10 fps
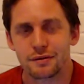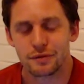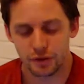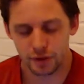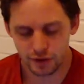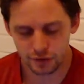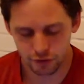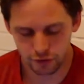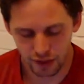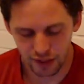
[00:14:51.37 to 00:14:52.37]
You need to
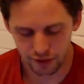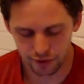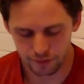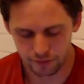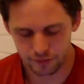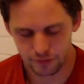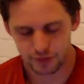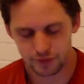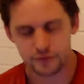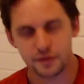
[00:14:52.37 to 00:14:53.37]
train
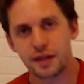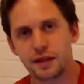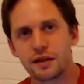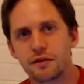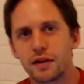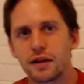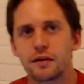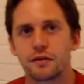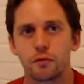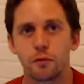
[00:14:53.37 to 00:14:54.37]
taking
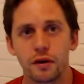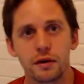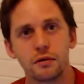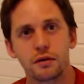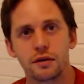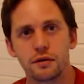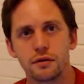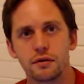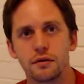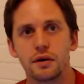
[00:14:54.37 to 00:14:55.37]
advantage of what you can
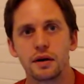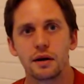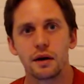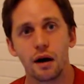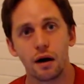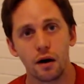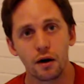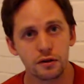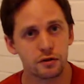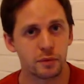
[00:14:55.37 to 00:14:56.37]
do
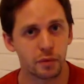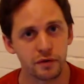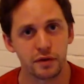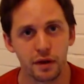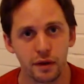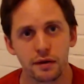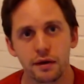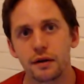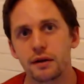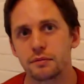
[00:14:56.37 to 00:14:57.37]
100% of the
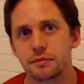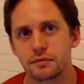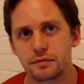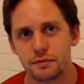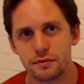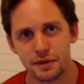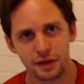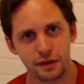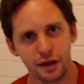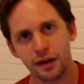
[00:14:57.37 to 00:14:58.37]
time.
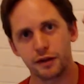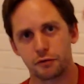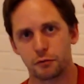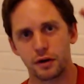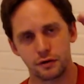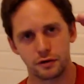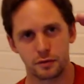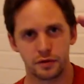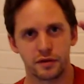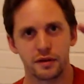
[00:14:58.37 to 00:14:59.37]
Not at your
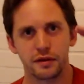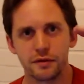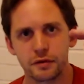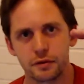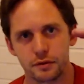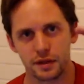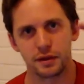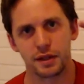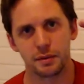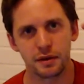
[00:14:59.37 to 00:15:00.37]
100% difficulty
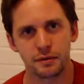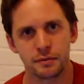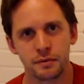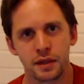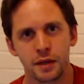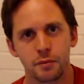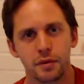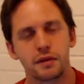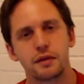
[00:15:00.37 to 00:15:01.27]
limit, but the